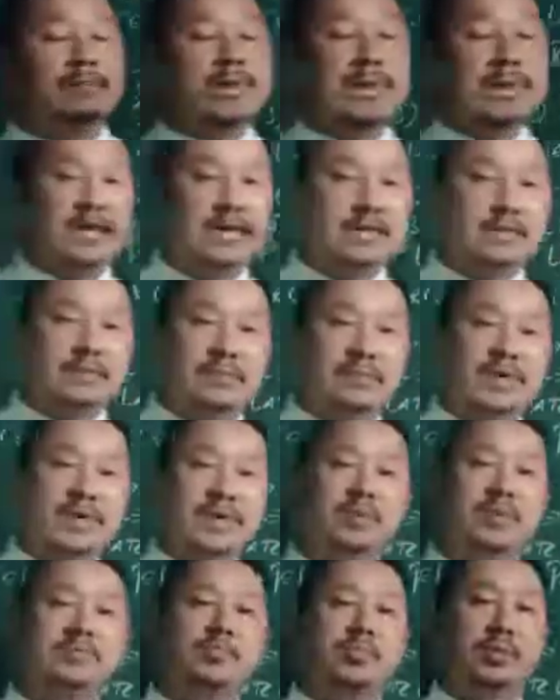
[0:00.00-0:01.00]
plays a
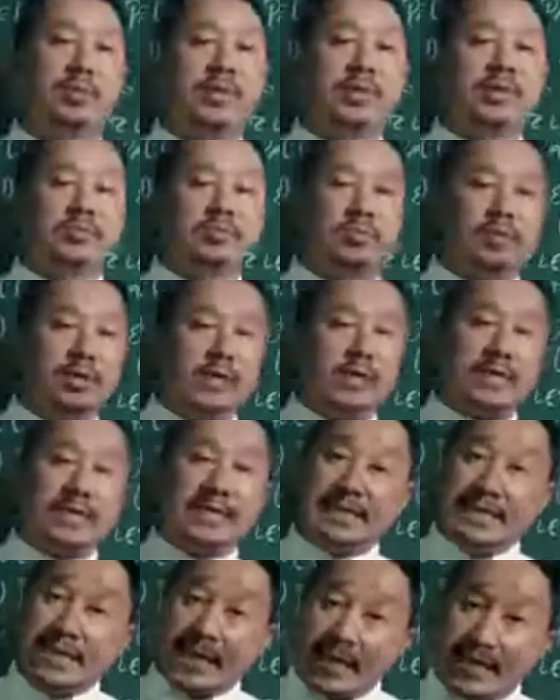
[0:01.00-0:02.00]
very important role
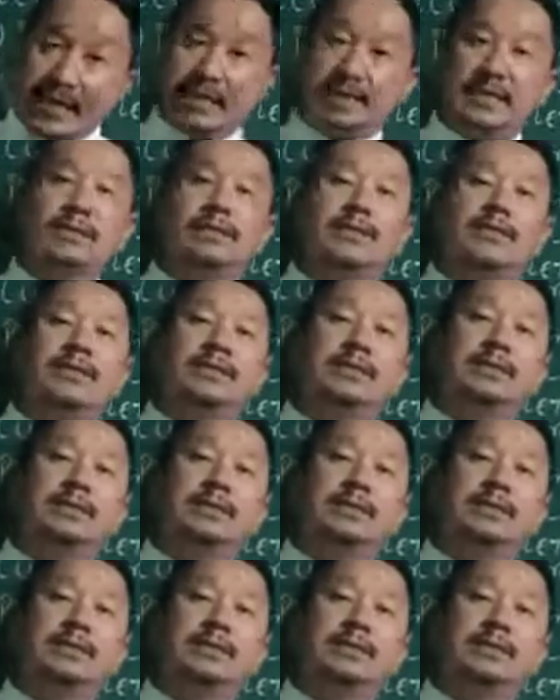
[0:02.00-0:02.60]
in carrying